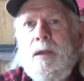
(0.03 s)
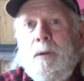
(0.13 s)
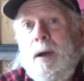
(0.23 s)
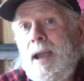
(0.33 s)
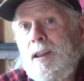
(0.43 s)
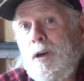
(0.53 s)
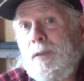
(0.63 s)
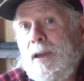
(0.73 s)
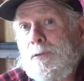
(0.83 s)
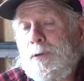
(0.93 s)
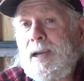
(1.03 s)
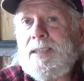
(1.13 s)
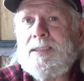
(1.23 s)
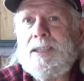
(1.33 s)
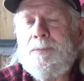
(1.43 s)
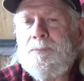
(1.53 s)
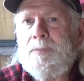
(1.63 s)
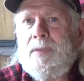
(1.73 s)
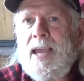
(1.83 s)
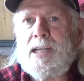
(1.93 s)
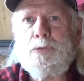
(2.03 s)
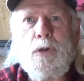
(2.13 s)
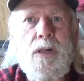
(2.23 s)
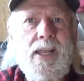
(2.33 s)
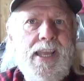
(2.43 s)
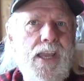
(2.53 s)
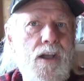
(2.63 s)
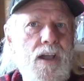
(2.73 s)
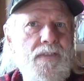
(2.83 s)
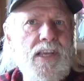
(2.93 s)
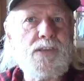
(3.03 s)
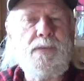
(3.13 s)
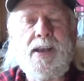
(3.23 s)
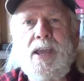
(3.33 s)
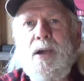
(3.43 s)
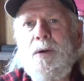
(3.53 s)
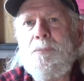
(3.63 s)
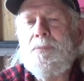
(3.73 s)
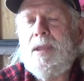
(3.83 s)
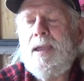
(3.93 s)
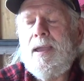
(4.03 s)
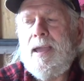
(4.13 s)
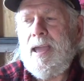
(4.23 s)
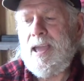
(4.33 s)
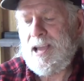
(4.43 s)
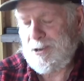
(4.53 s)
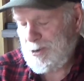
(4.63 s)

Well, hello there, friends. Thanks for clicking on this video and